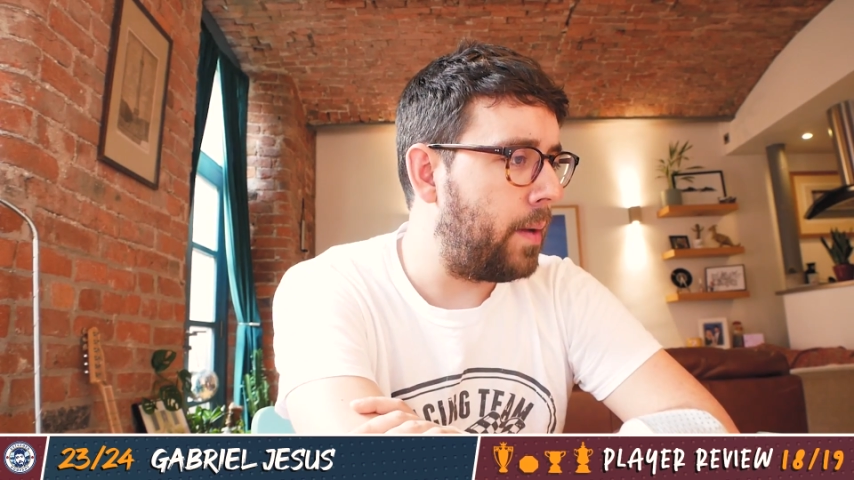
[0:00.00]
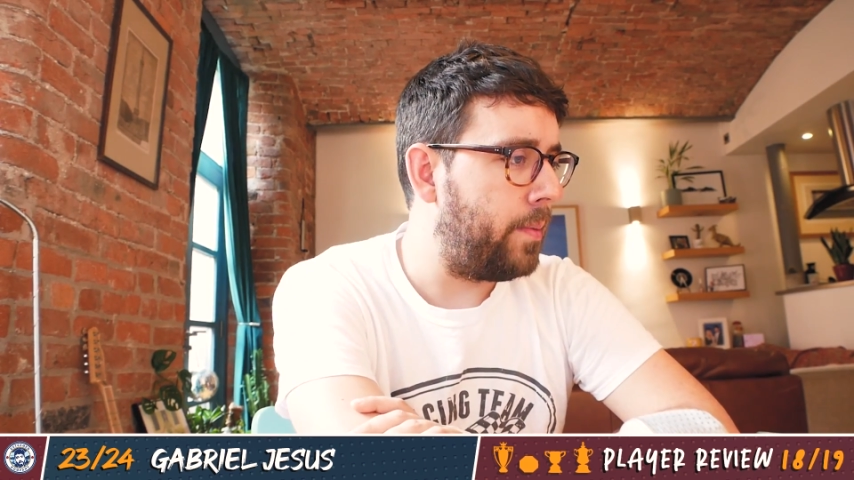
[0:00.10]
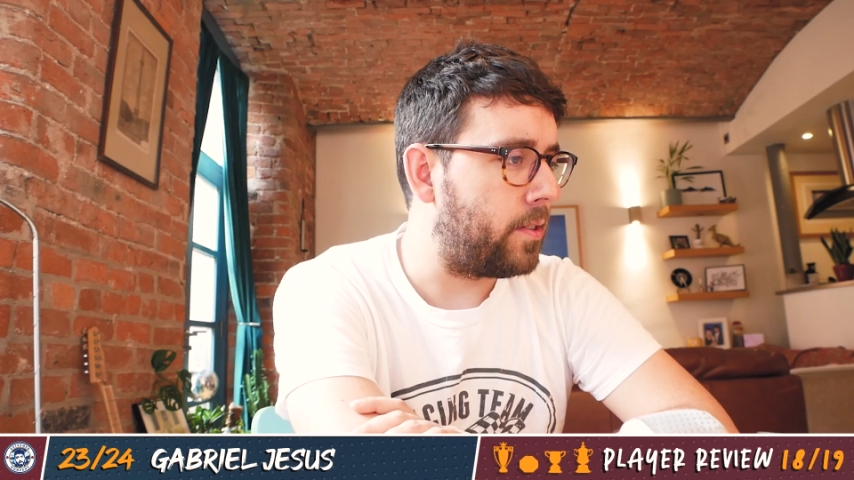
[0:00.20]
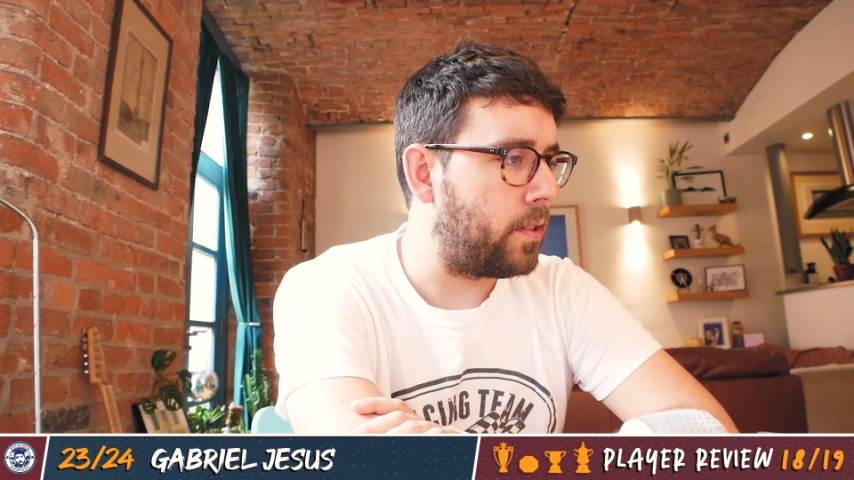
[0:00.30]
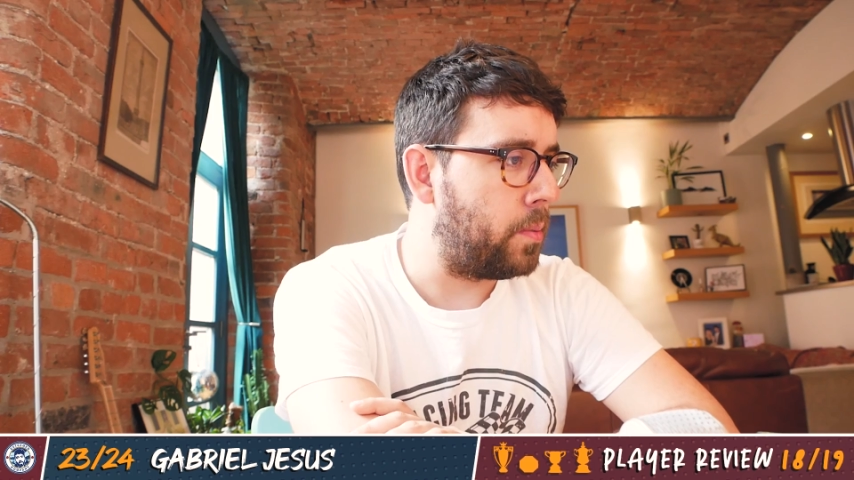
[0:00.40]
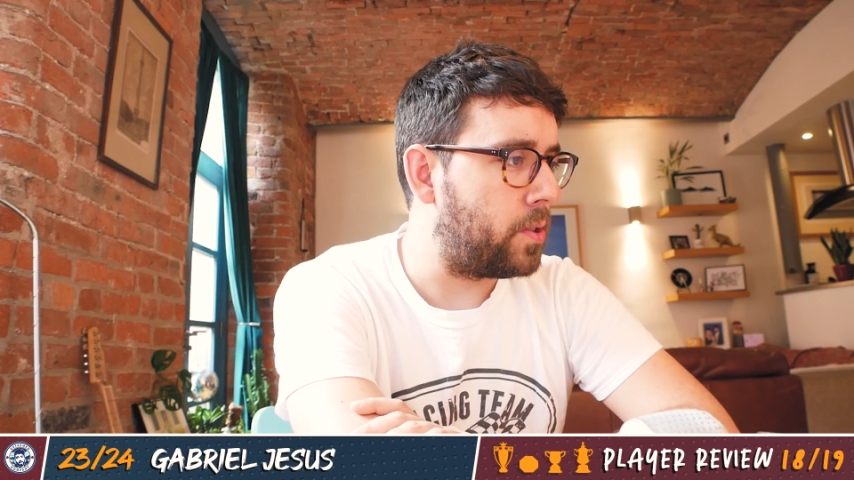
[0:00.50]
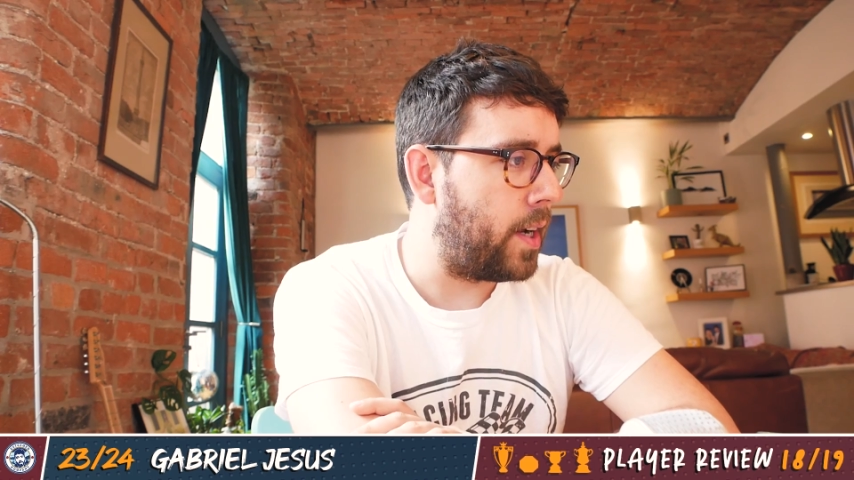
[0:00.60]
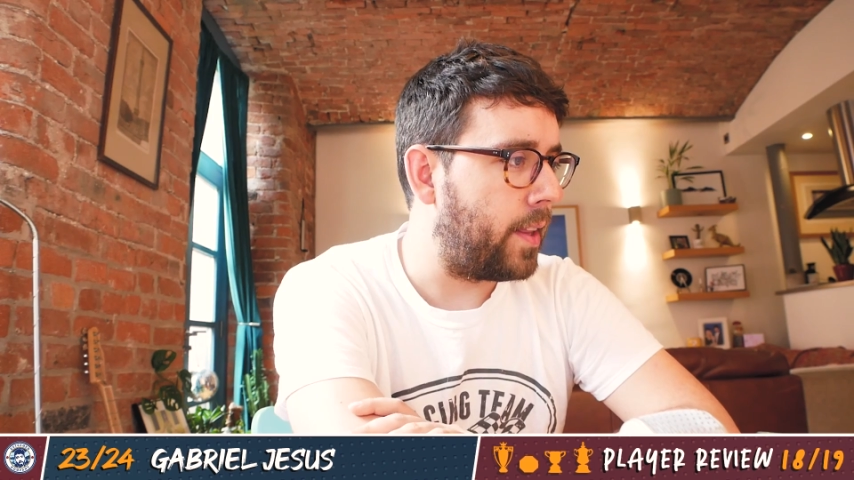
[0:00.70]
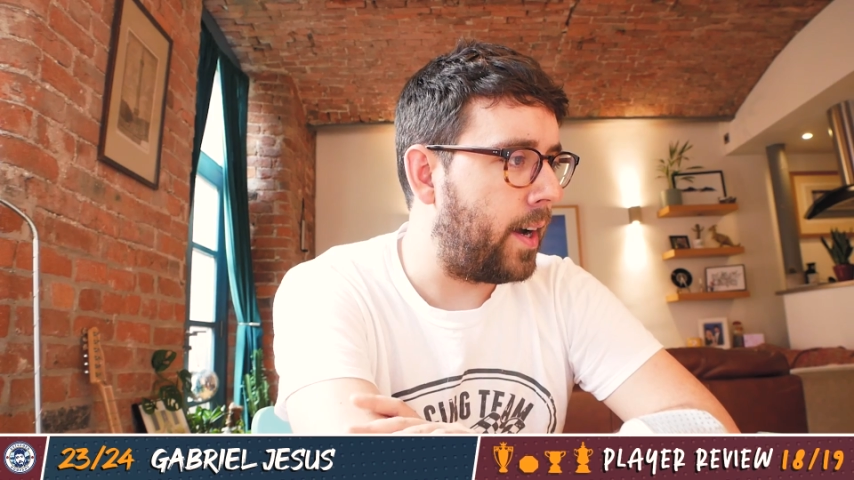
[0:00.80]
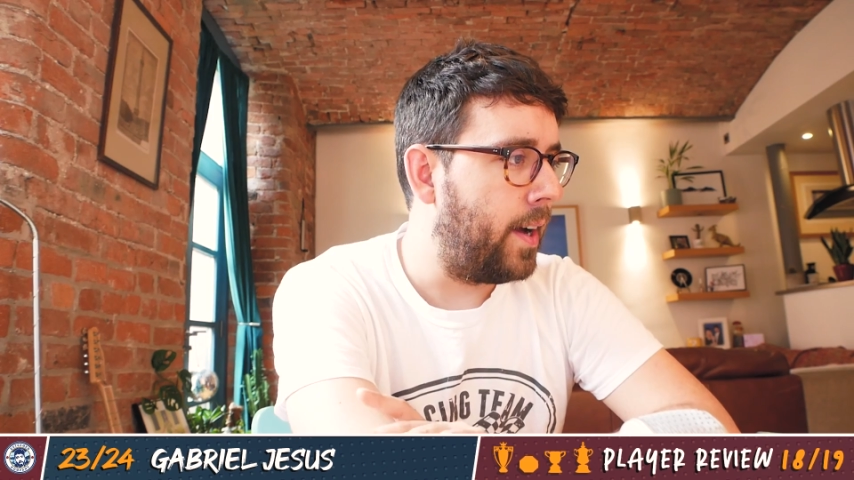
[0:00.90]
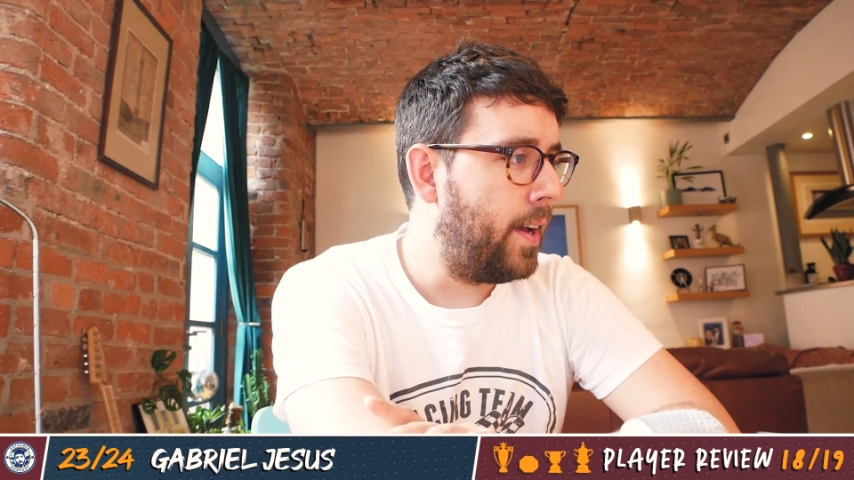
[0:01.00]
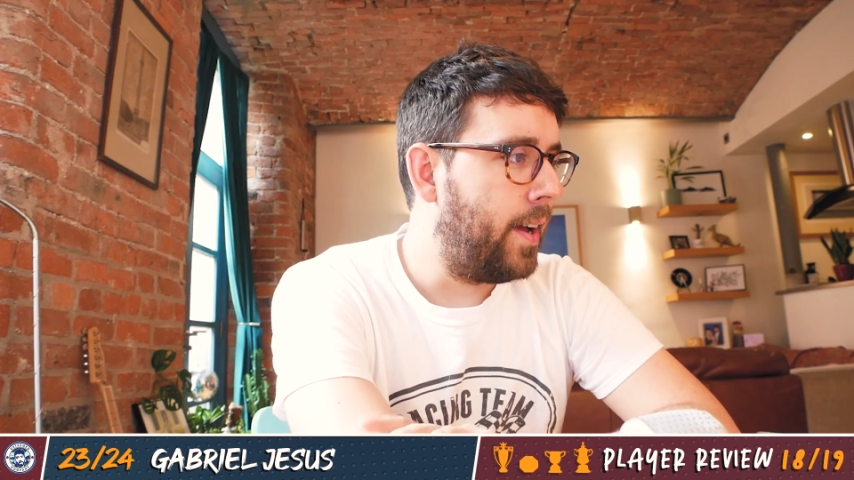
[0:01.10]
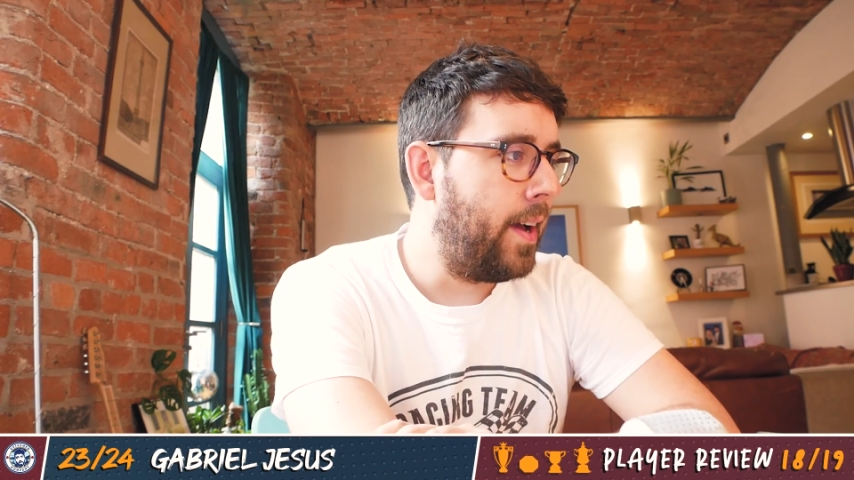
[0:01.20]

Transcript: Let me just double check that.